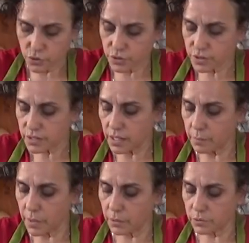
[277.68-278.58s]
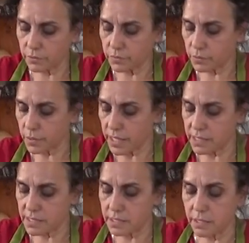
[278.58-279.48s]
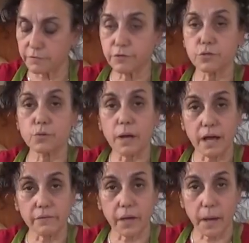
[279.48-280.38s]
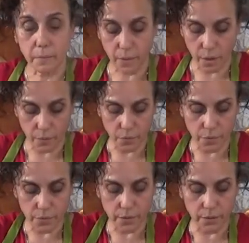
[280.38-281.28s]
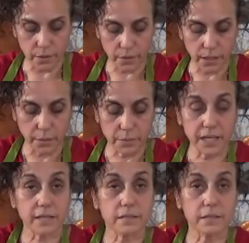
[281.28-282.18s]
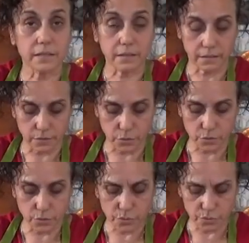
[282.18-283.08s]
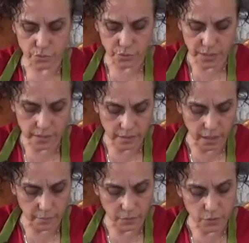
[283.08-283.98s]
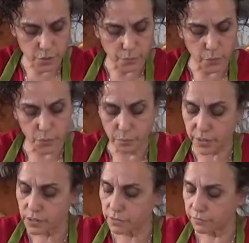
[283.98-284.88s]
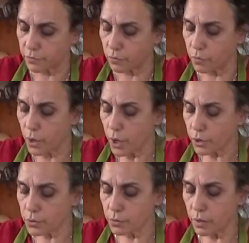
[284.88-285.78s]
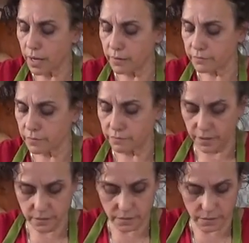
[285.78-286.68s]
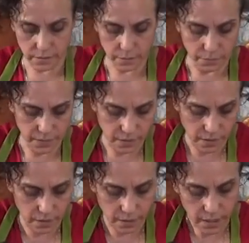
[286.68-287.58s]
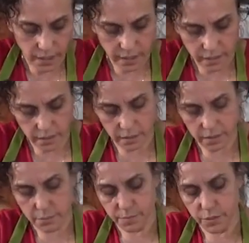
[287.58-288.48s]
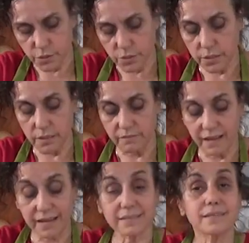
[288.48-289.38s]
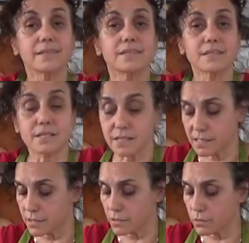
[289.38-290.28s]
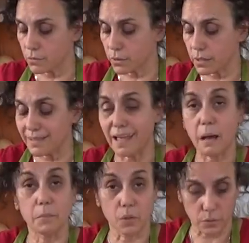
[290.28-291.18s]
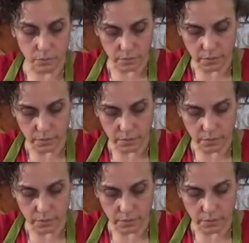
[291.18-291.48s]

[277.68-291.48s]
Just the amount of the raisin, if you do have kapha, I would keep that 2 to 3 tablespoons, but if you do have the vata and pitta, especially the vata in this season, you can double.